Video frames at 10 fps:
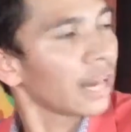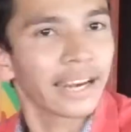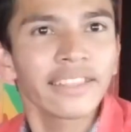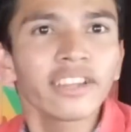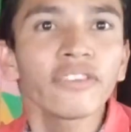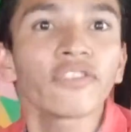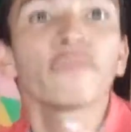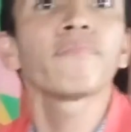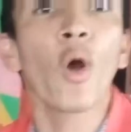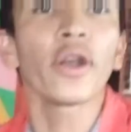Listening very
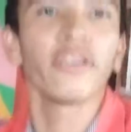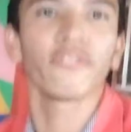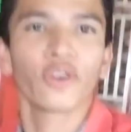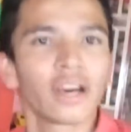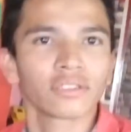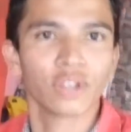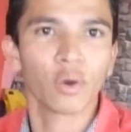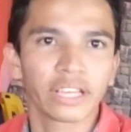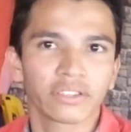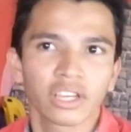important for us
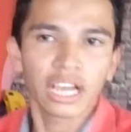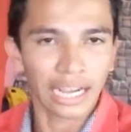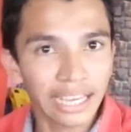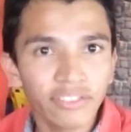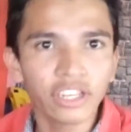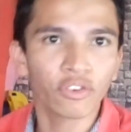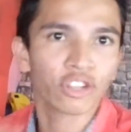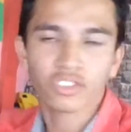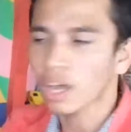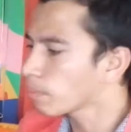nowadays. Listening, for
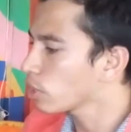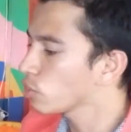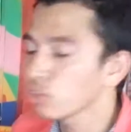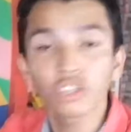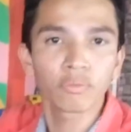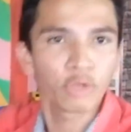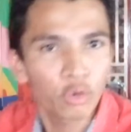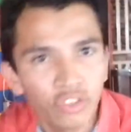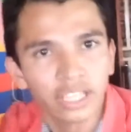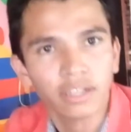example, using
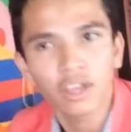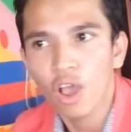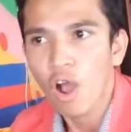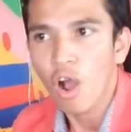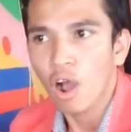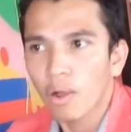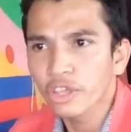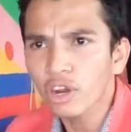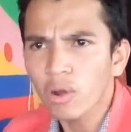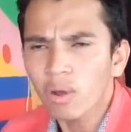music.
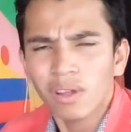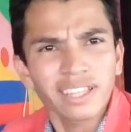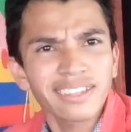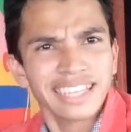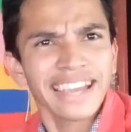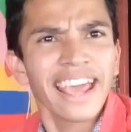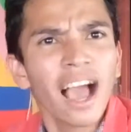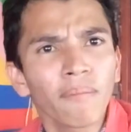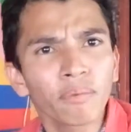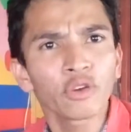This can
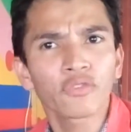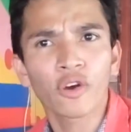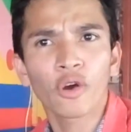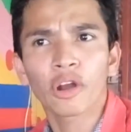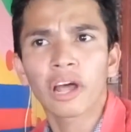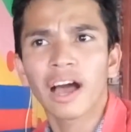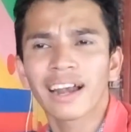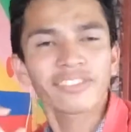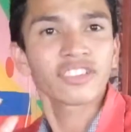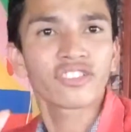help you for
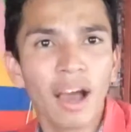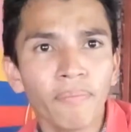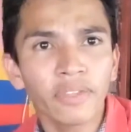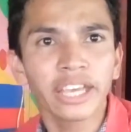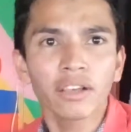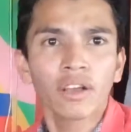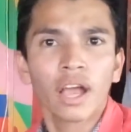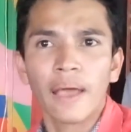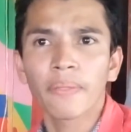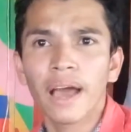listening something,
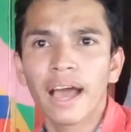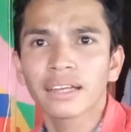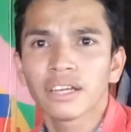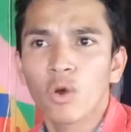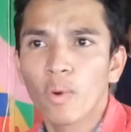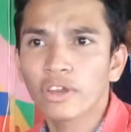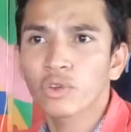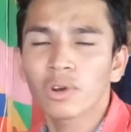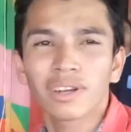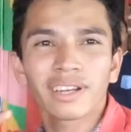and then when
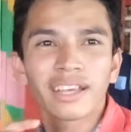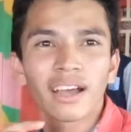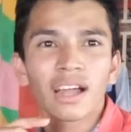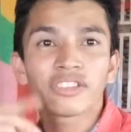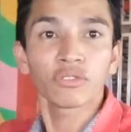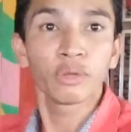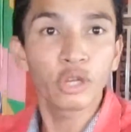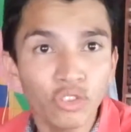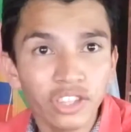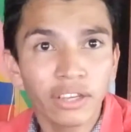you listen
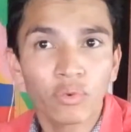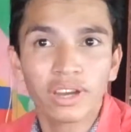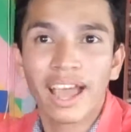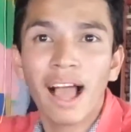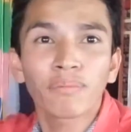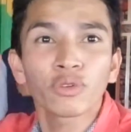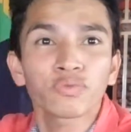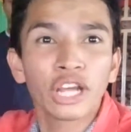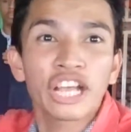music, it can help you for